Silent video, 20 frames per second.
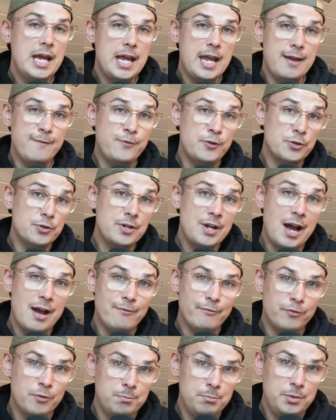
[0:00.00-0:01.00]
If you're not
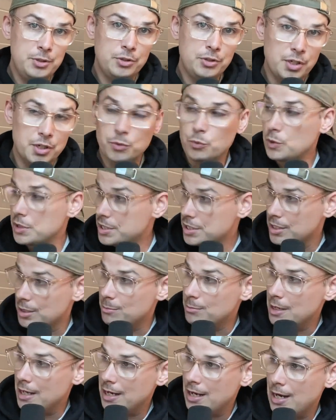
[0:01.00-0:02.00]
familiar with
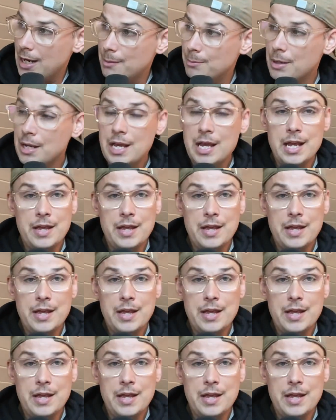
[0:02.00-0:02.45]
SubmitHub,